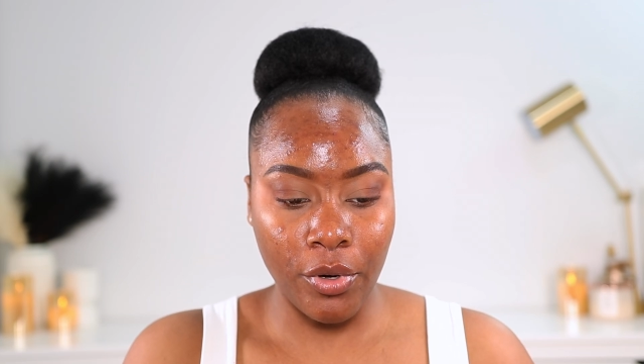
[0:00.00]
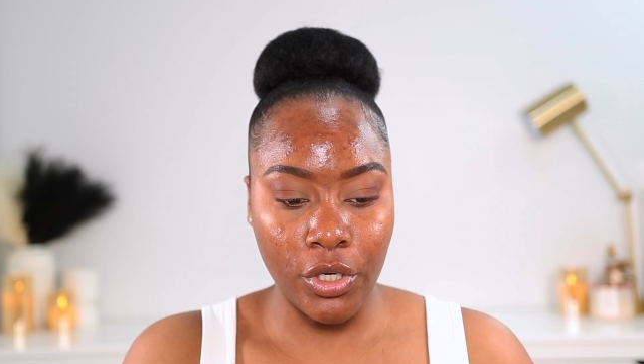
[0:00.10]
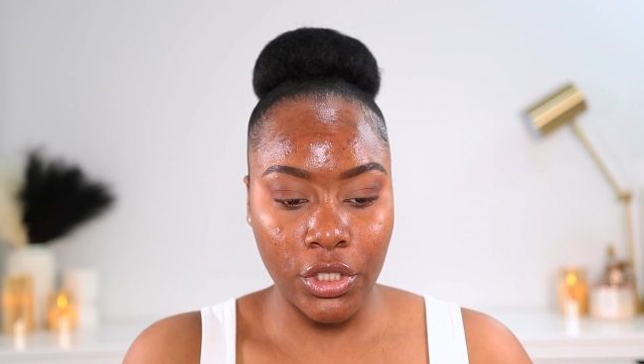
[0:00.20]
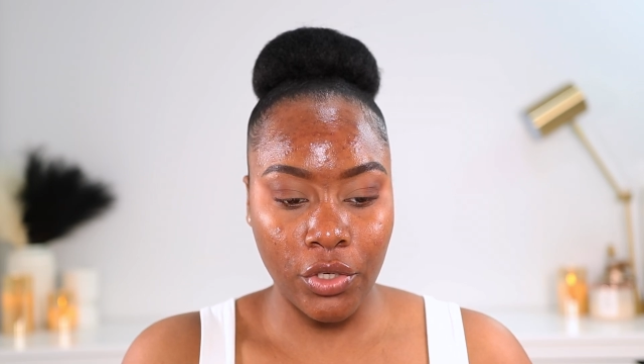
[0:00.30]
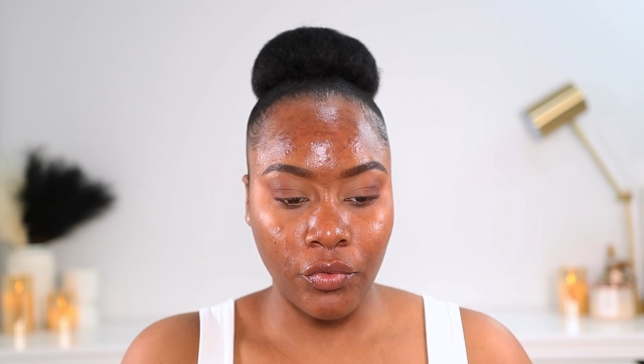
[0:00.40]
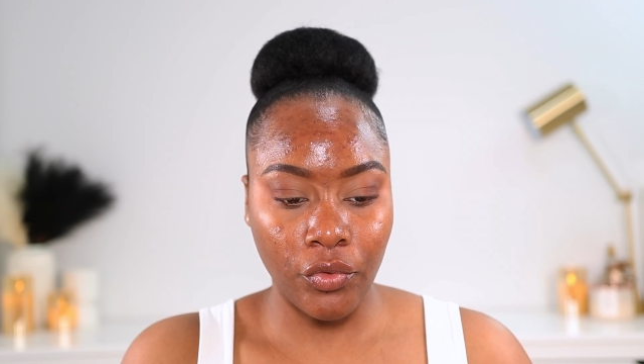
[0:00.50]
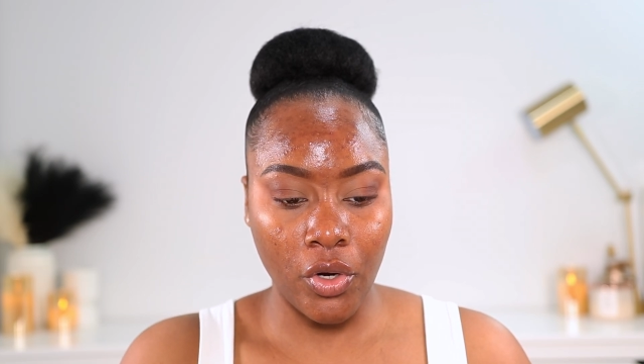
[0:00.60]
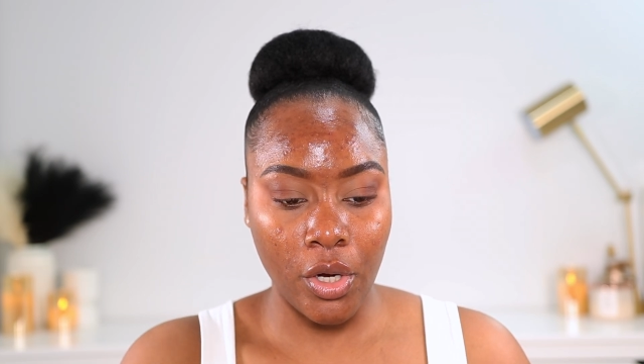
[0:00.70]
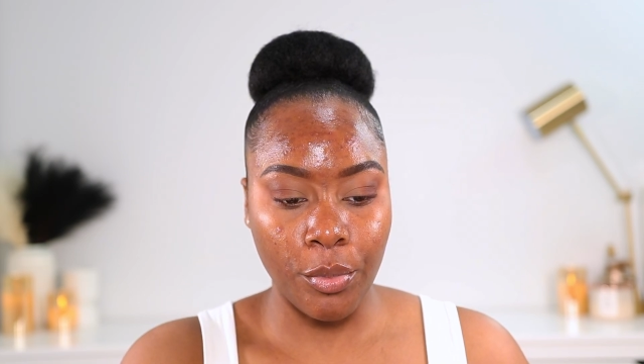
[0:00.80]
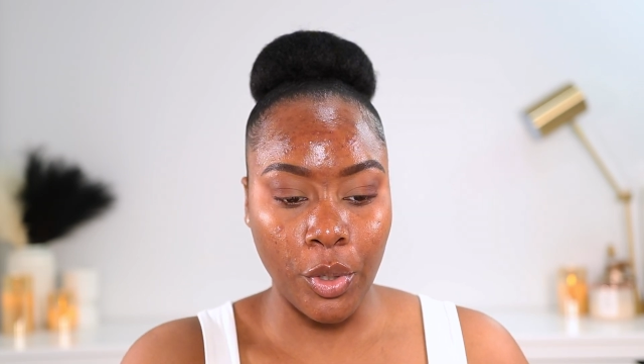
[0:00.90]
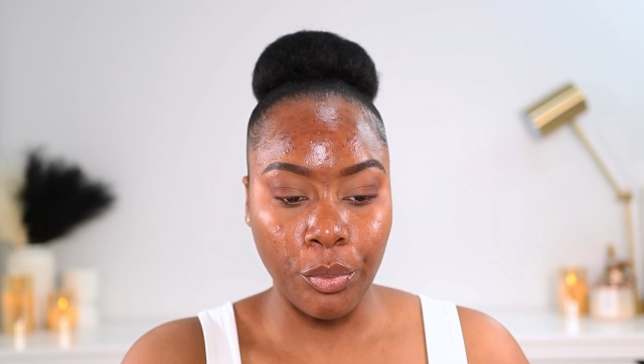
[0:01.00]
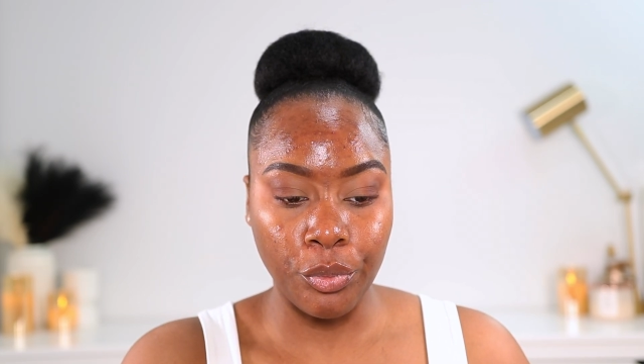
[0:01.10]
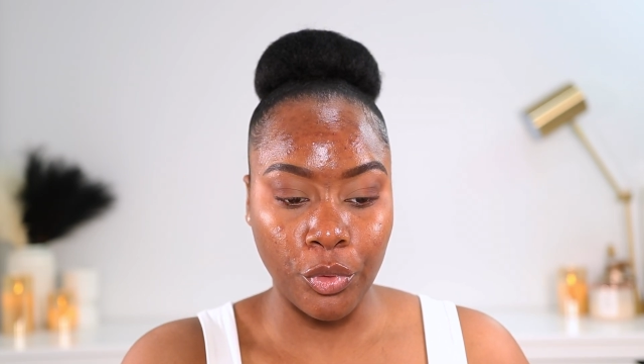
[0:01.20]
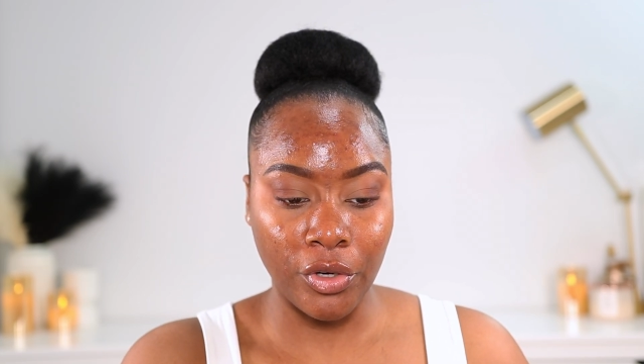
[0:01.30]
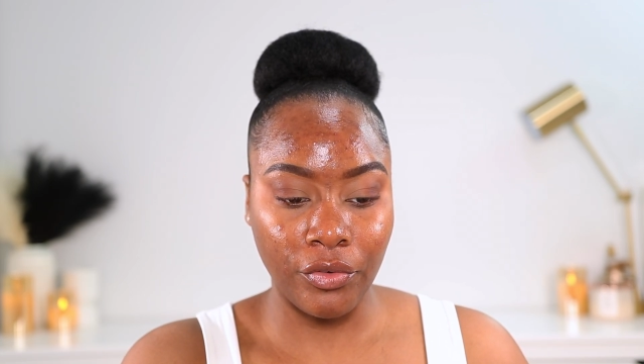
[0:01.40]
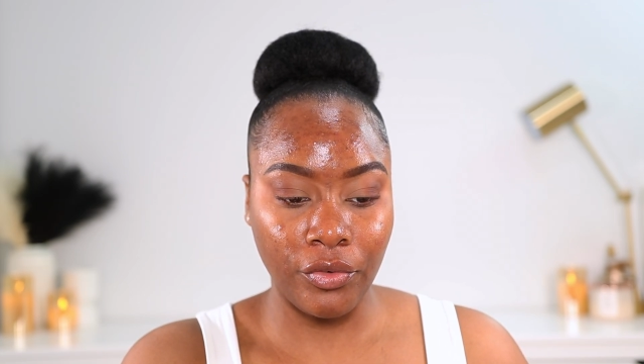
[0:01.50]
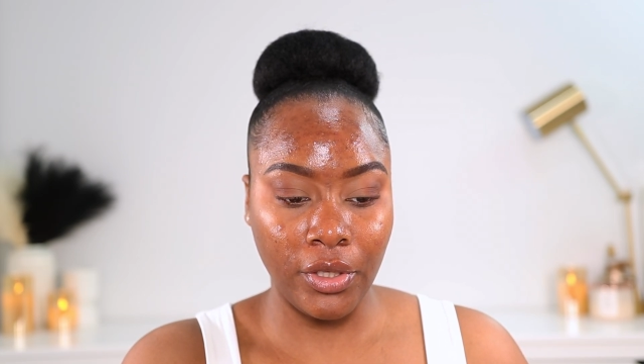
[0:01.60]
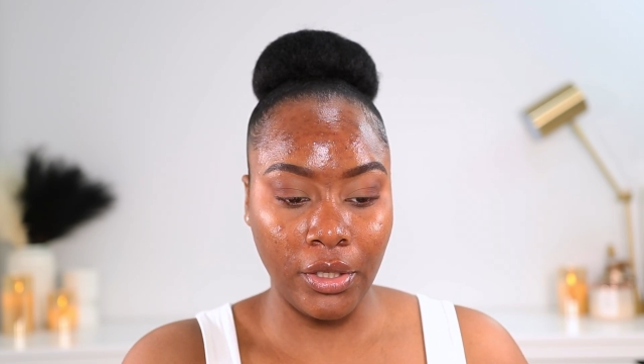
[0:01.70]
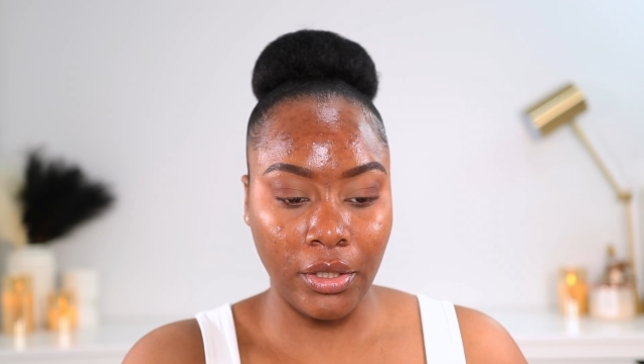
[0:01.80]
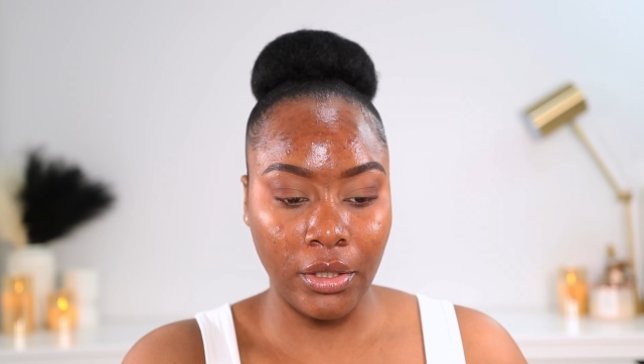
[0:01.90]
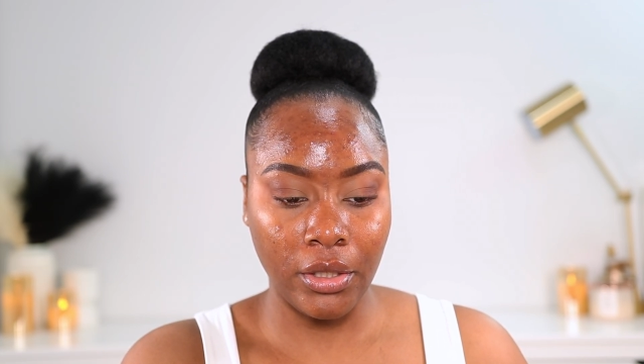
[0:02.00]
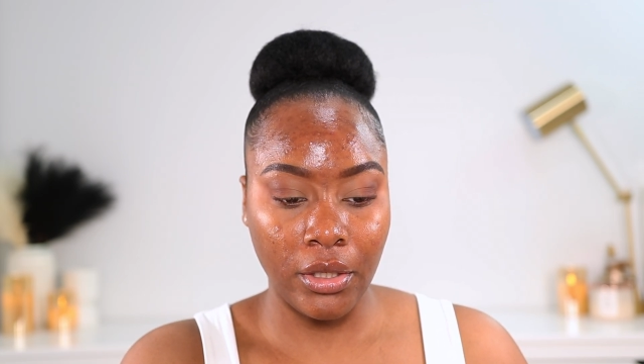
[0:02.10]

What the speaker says: brush from Morphe.